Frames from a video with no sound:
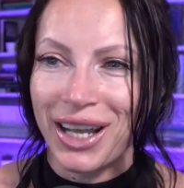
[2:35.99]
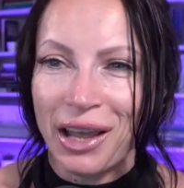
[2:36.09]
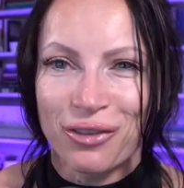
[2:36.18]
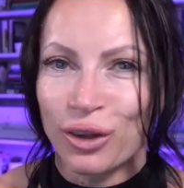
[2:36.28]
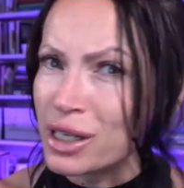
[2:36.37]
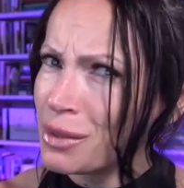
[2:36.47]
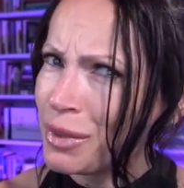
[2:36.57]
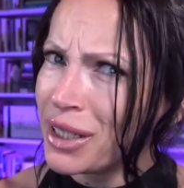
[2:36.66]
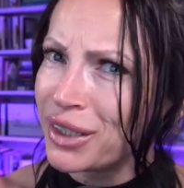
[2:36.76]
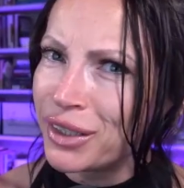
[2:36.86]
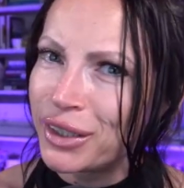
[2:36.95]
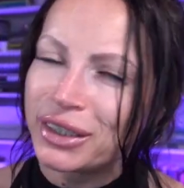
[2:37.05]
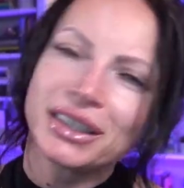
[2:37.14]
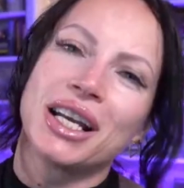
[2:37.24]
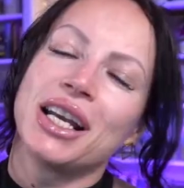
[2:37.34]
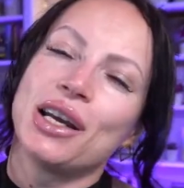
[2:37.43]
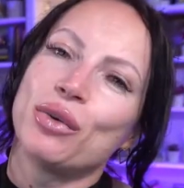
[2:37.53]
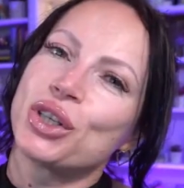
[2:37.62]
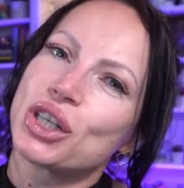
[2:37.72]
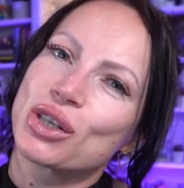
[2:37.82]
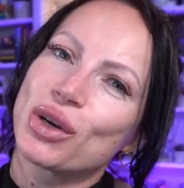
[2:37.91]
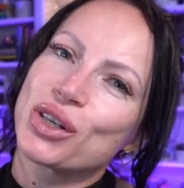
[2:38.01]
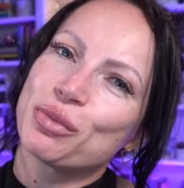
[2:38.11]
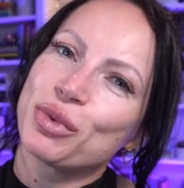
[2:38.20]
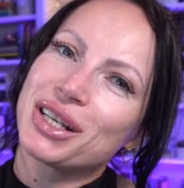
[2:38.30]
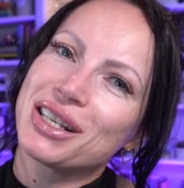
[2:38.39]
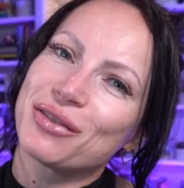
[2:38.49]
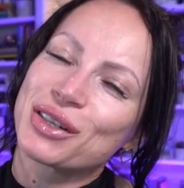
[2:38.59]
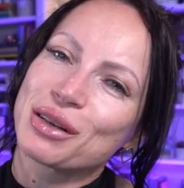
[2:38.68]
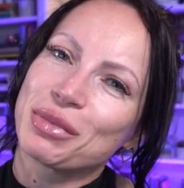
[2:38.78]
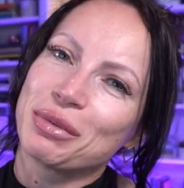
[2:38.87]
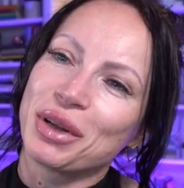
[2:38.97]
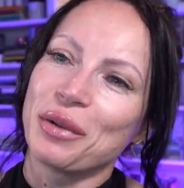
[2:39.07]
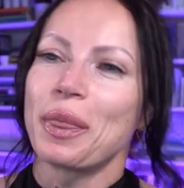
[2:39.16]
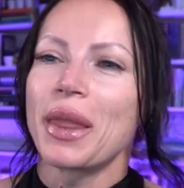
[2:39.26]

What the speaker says: I've always been a nerd, which is quite surprising for some people.